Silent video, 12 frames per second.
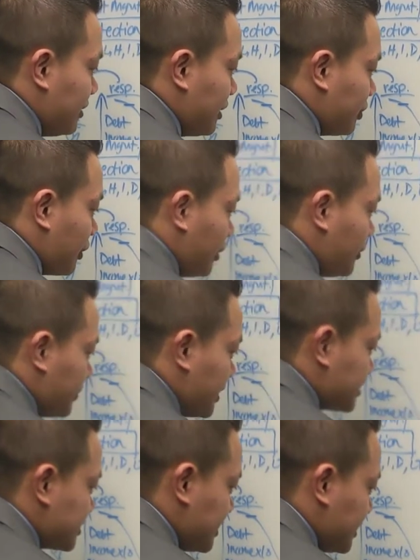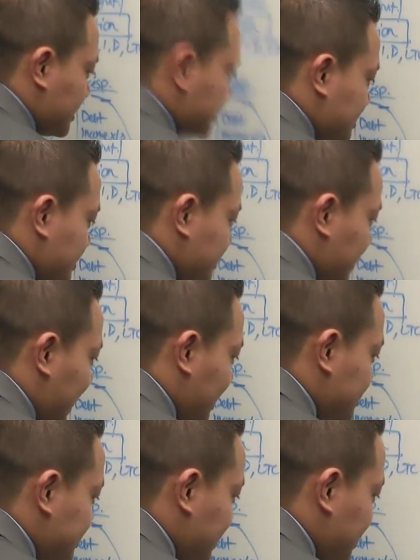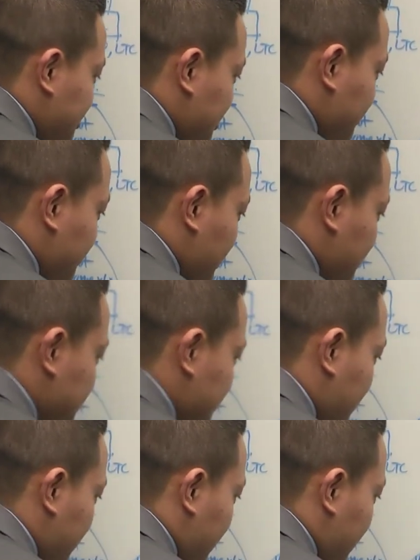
The third risk is taxation risk.